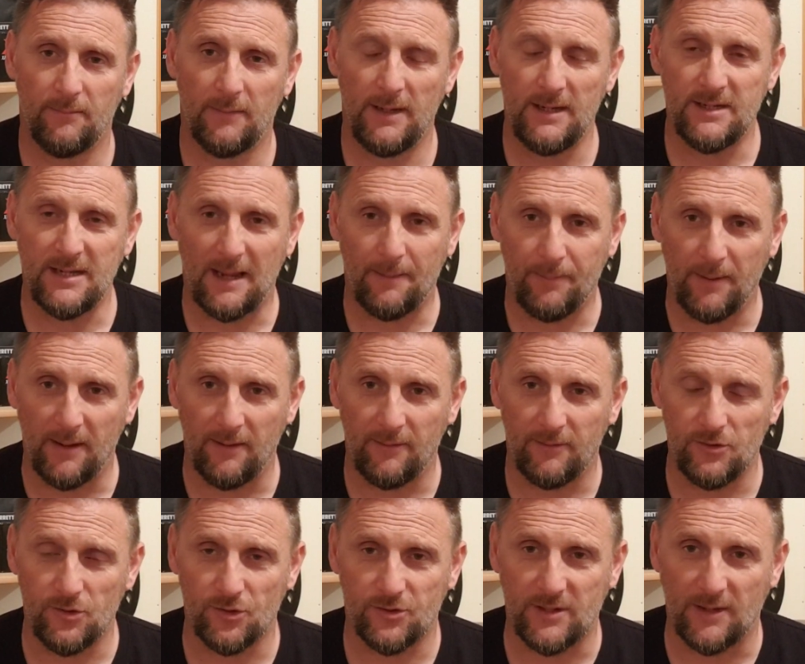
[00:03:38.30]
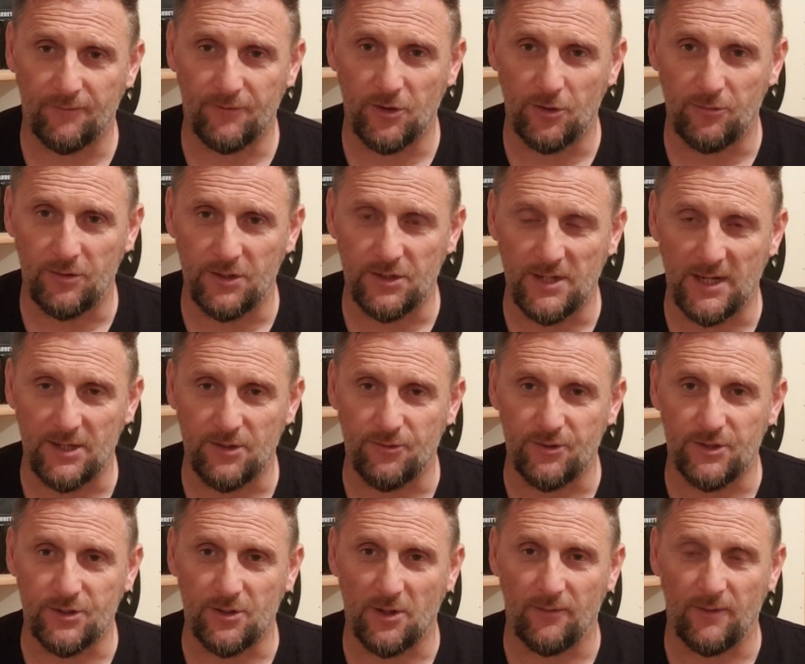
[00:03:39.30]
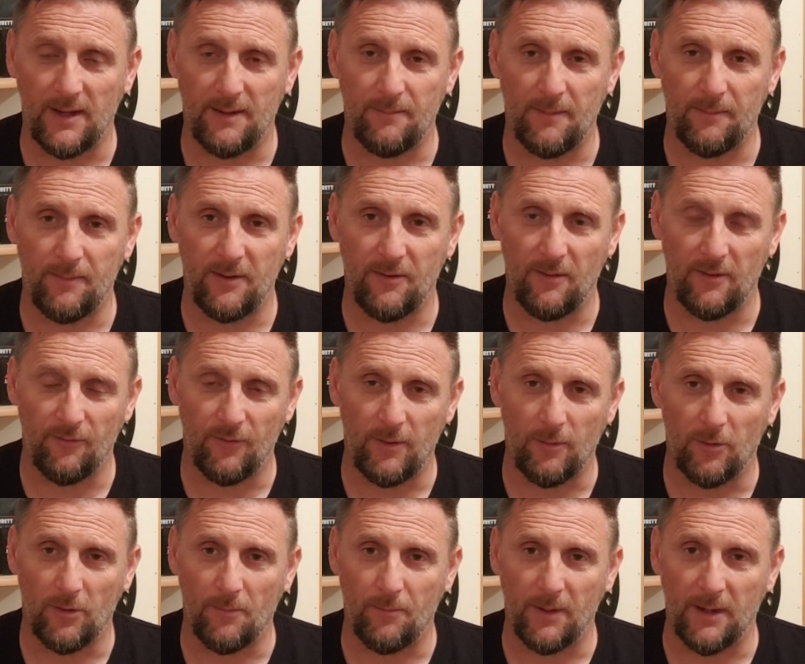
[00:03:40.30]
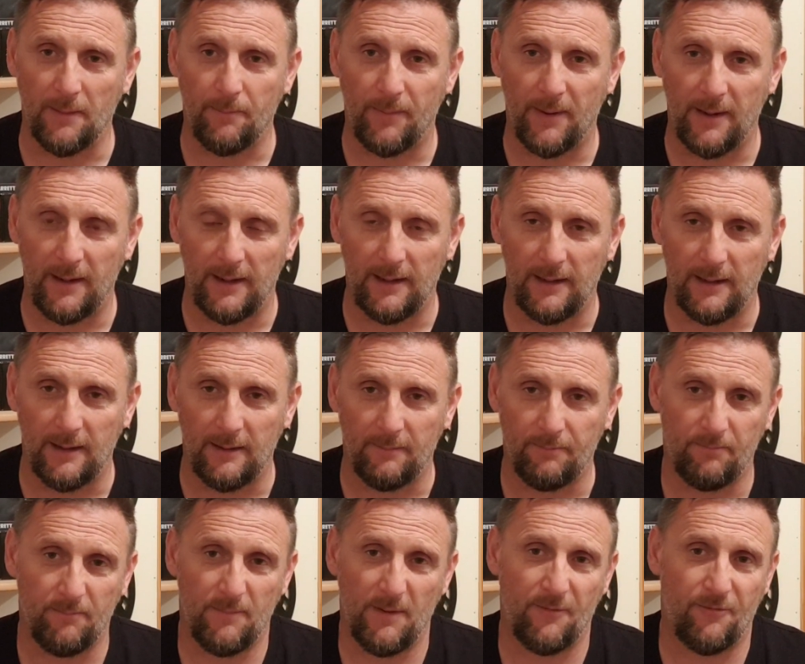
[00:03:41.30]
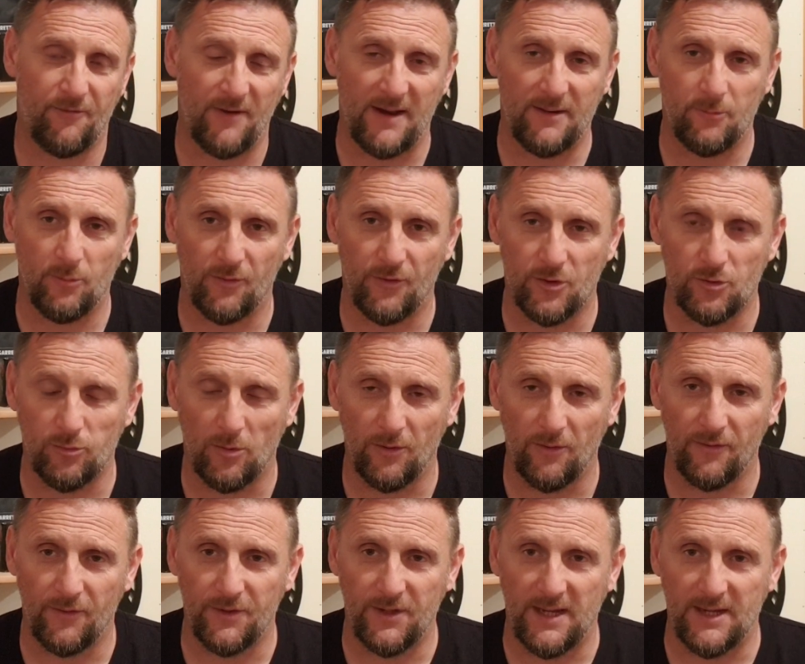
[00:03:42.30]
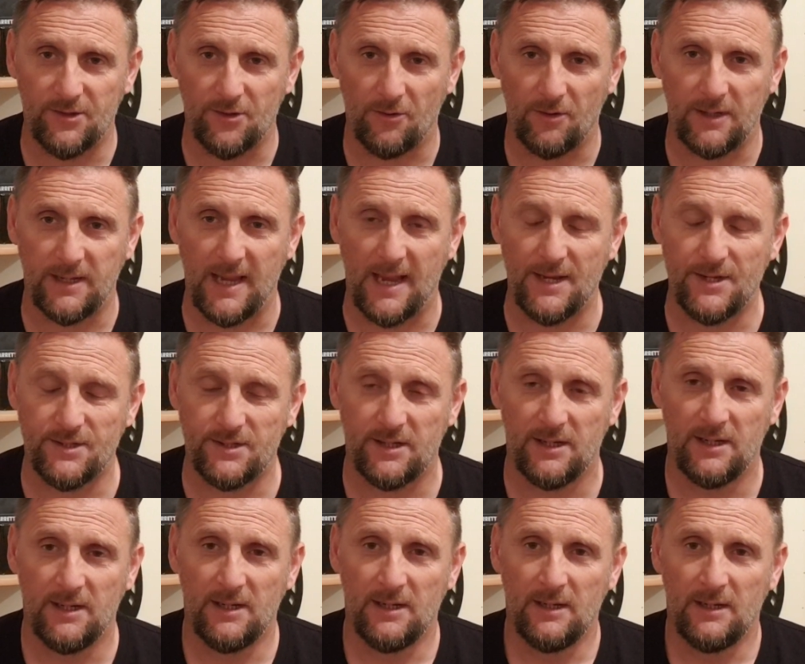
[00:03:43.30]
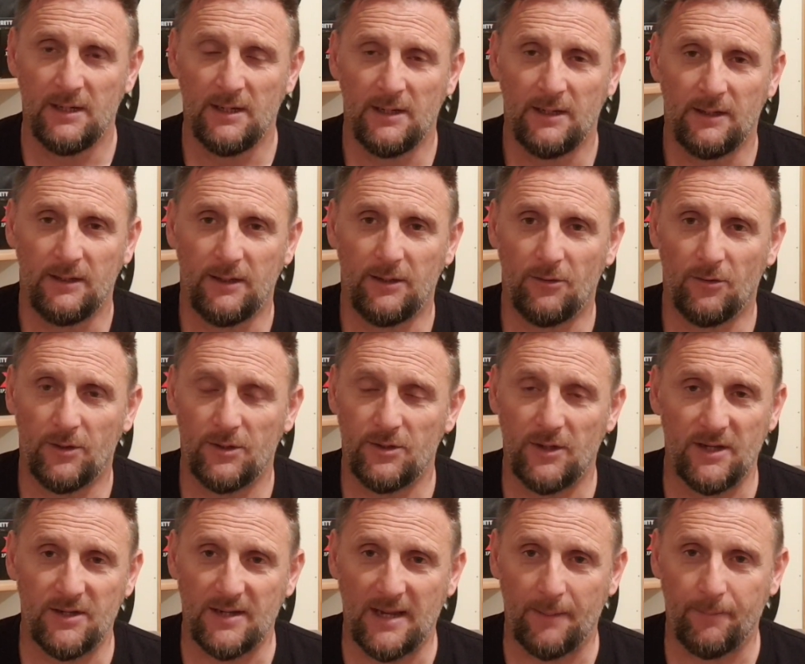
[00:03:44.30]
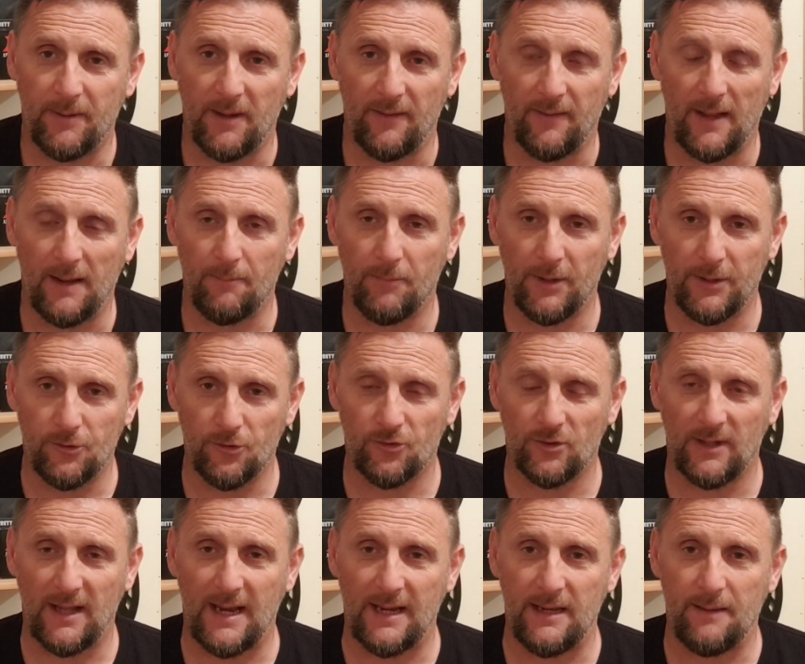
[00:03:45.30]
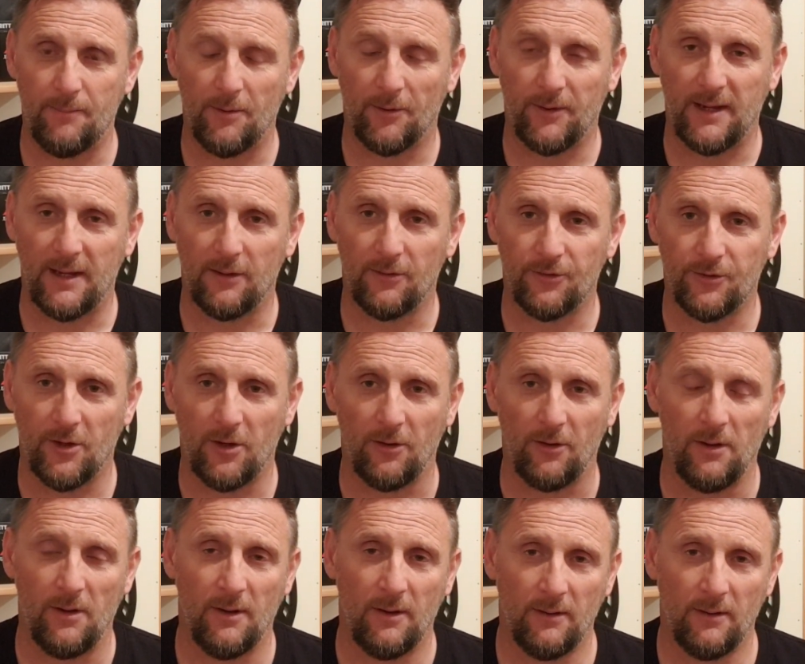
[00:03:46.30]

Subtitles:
He's happy to just have 2 detectorists on there. Maybe if we want to bring a friend with us one of the days or a guest, you know, he's happy at that, but he doesn't let anybody else on.